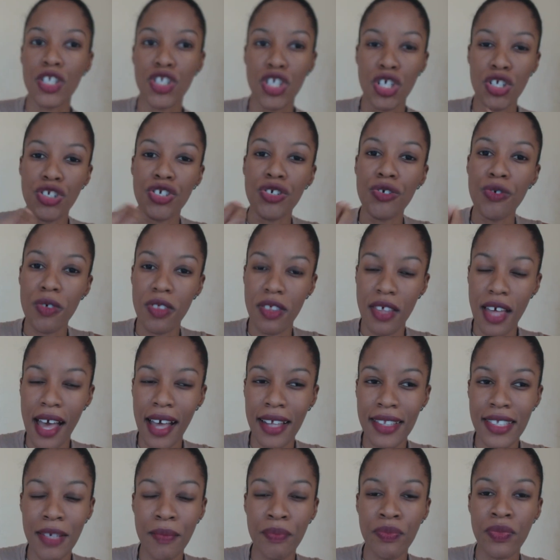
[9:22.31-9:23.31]
to do
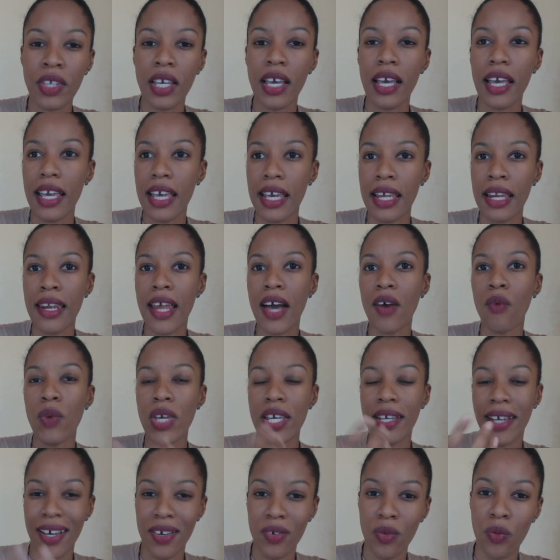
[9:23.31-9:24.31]
that in a
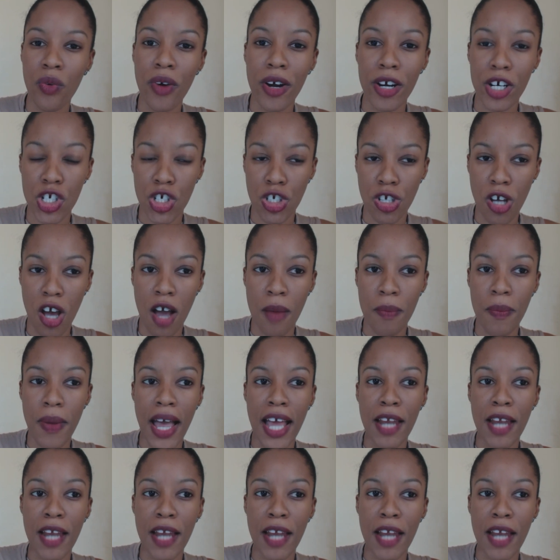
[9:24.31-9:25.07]
weekend workshop.